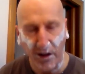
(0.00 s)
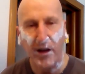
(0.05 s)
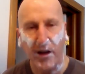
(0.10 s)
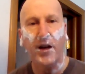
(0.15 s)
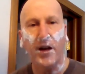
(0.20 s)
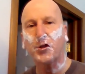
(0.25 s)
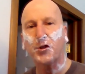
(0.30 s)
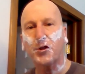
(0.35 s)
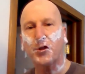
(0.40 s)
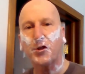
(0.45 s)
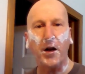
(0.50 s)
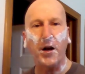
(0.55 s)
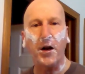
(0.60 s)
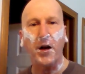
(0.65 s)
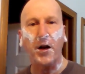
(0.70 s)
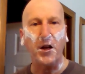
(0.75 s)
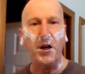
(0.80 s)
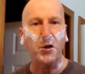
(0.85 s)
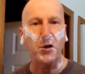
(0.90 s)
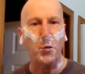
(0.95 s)

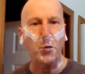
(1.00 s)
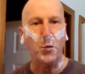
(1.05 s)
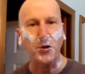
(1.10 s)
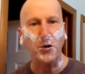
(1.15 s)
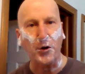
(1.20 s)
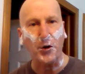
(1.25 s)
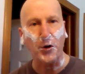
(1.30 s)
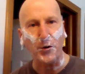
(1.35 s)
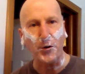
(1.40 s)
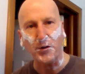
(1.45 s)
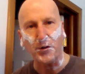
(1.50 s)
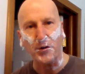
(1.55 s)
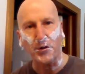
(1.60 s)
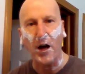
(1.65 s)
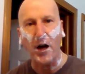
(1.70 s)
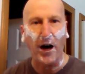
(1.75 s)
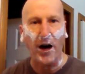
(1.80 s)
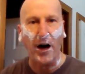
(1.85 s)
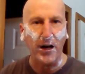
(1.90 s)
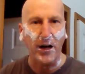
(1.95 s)
extraneous whiskers and
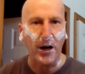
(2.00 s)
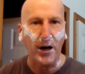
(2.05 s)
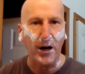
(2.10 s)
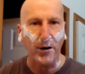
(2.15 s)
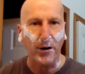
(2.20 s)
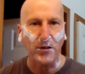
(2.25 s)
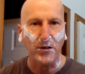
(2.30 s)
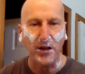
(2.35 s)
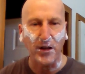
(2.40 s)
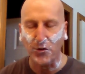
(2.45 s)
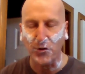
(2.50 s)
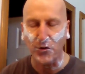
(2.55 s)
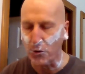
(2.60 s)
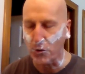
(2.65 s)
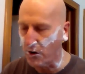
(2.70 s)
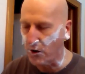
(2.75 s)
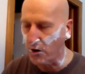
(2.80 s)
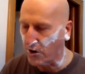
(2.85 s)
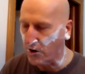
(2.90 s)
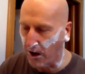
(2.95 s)
high areas, that sort
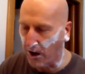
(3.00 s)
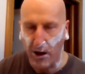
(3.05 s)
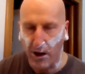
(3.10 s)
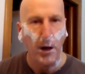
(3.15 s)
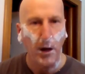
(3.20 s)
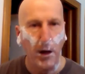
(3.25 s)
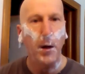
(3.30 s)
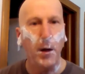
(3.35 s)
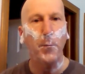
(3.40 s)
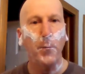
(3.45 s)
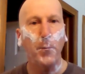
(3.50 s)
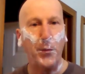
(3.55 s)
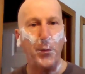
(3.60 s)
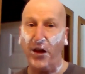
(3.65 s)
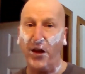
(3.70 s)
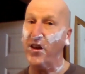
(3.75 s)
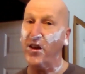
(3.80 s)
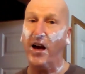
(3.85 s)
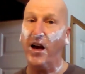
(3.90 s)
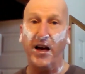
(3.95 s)
of thing. But I
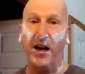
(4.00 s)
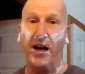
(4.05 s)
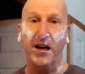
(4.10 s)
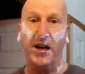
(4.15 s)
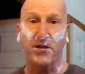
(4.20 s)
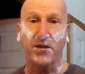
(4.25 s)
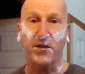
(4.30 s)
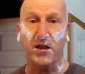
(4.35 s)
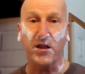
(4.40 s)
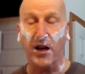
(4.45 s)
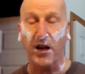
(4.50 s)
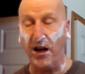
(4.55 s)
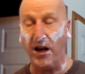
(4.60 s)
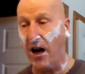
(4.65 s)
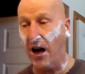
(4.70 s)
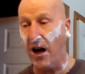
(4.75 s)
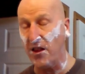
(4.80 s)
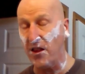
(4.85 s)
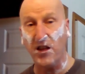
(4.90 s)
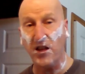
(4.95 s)
think I got everything.
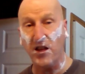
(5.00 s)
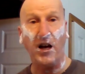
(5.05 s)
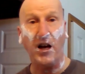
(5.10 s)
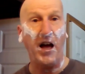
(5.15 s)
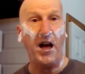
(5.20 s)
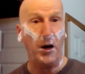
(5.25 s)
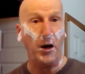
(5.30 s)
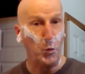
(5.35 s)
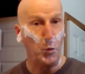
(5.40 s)
I think I had a